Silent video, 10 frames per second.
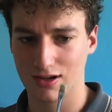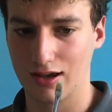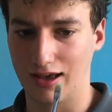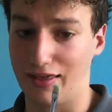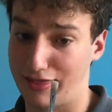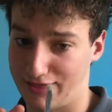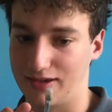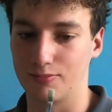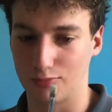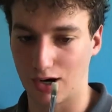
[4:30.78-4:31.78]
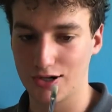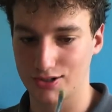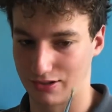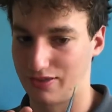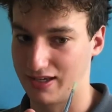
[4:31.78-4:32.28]
a thin brush,
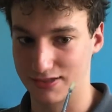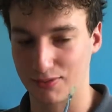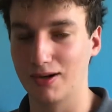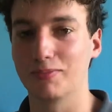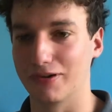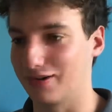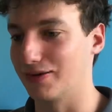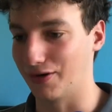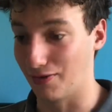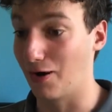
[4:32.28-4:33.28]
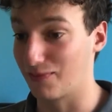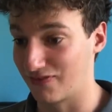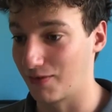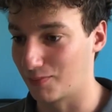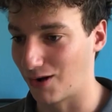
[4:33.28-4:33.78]
not this one, but you know, a
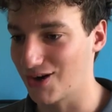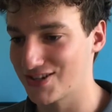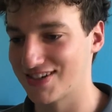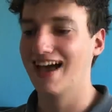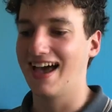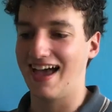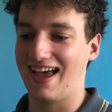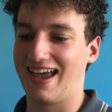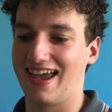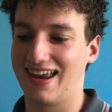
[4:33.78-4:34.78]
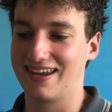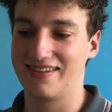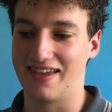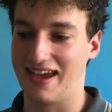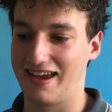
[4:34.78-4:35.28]
thin brush. And
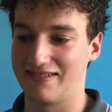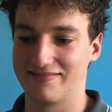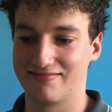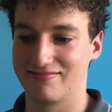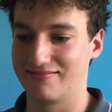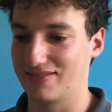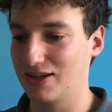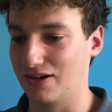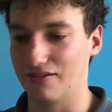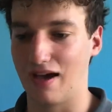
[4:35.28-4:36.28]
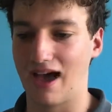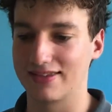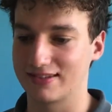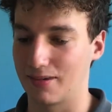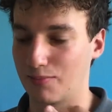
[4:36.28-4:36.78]
then, you know, add
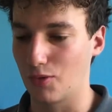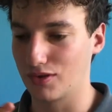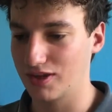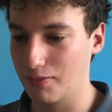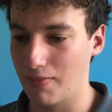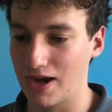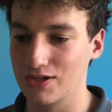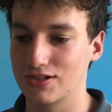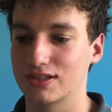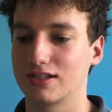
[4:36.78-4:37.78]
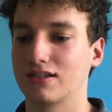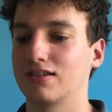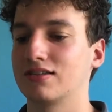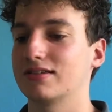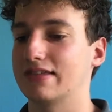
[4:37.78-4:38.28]
some more
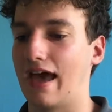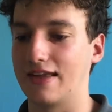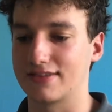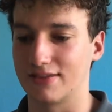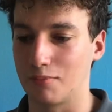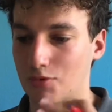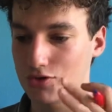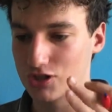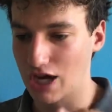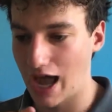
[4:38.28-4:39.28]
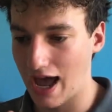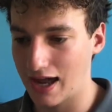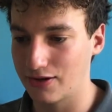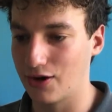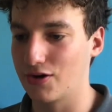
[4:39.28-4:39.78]
dimensions, add some more
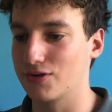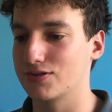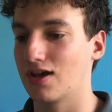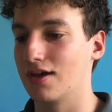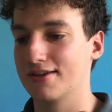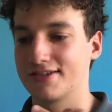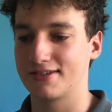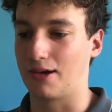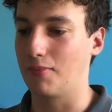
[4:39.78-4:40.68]
shadows, some